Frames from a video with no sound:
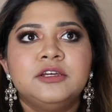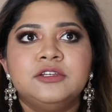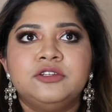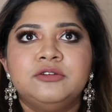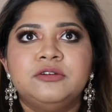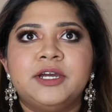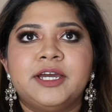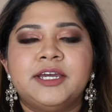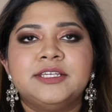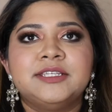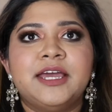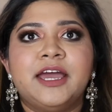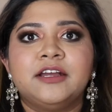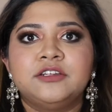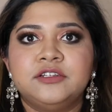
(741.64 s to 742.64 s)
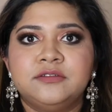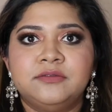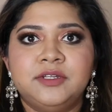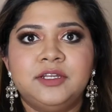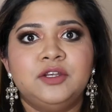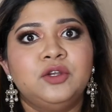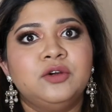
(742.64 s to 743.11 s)
Do you guys
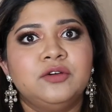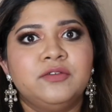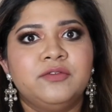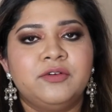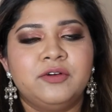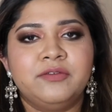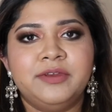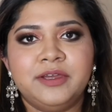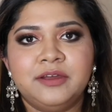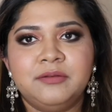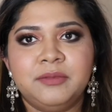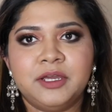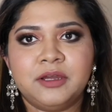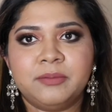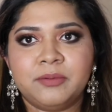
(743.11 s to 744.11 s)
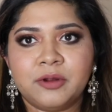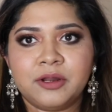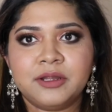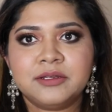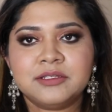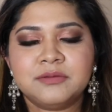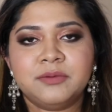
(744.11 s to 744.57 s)
actively look for vegan makeup
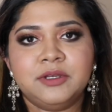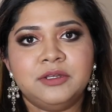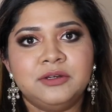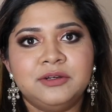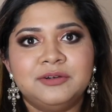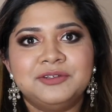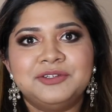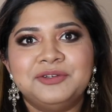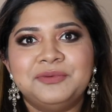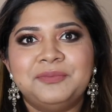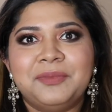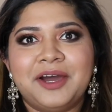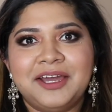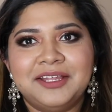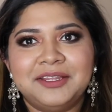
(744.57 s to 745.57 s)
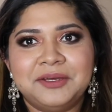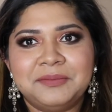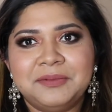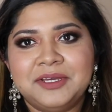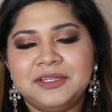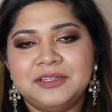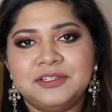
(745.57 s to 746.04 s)
products when you go to buy
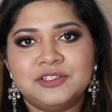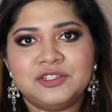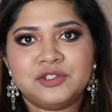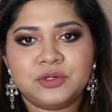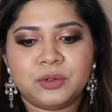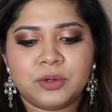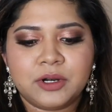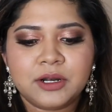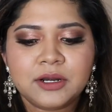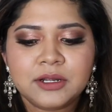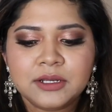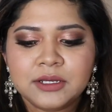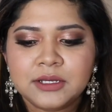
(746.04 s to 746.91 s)
them in the store?